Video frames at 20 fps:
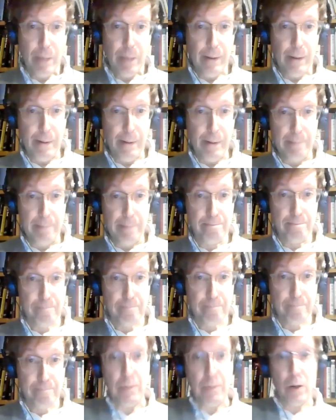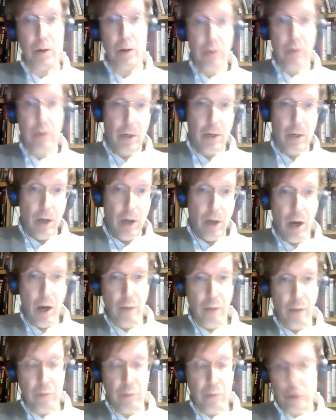um, paper
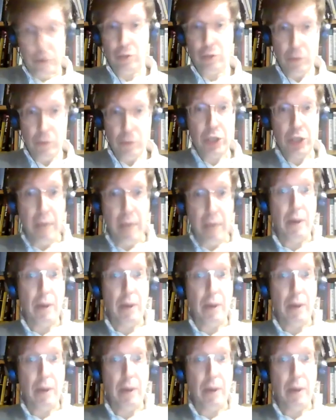um, which which came